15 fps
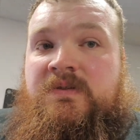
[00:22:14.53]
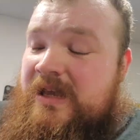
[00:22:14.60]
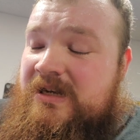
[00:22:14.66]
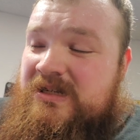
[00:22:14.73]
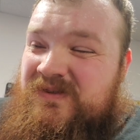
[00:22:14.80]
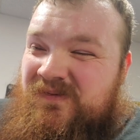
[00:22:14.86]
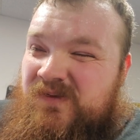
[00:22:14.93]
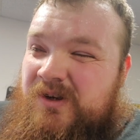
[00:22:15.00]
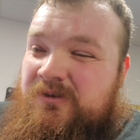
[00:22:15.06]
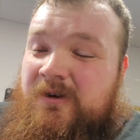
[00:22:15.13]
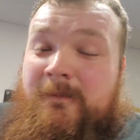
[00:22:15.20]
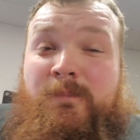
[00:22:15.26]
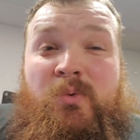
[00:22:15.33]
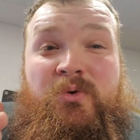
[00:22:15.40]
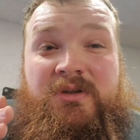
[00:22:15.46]
That is
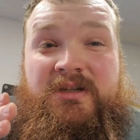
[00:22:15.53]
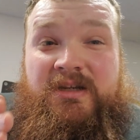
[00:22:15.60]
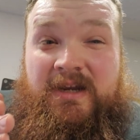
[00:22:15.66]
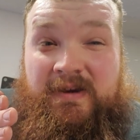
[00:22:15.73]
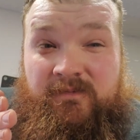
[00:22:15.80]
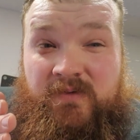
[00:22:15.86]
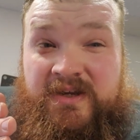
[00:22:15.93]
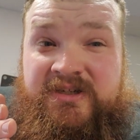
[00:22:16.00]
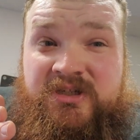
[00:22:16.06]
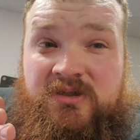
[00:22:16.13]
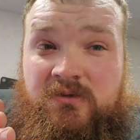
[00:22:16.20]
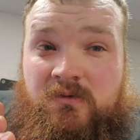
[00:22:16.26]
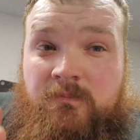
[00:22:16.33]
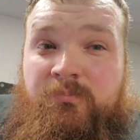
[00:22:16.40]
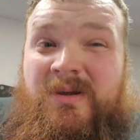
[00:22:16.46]
very important in
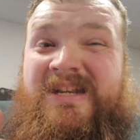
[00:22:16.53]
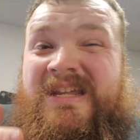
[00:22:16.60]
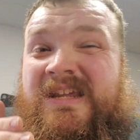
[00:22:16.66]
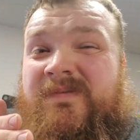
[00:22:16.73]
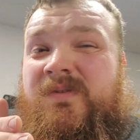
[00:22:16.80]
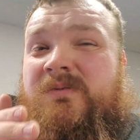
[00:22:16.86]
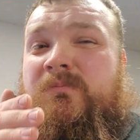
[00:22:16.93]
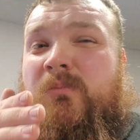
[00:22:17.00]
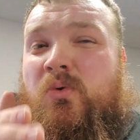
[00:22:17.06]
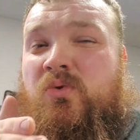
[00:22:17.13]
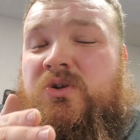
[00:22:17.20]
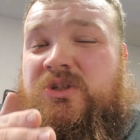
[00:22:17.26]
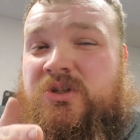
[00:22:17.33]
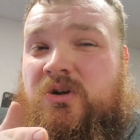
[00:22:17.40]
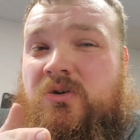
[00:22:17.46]
conventional, but even
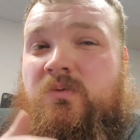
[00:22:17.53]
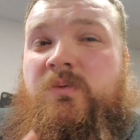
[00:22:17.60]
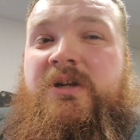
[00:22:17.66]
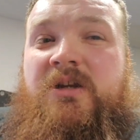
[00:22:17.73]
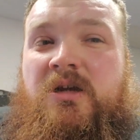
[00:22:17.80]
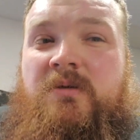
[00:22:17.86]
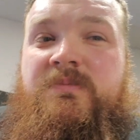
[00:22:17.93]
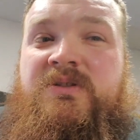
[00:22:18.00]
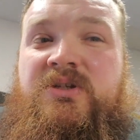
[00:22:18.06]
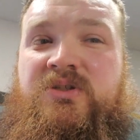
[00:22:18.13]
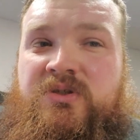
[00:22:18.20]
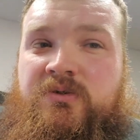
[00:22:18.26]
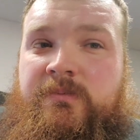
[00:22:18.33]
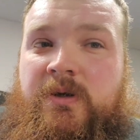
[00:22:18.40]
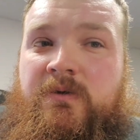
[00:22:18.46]
more so when it comes
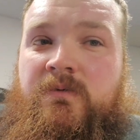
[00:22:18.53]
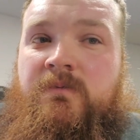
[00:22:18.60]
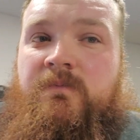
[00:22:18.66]
to sumo.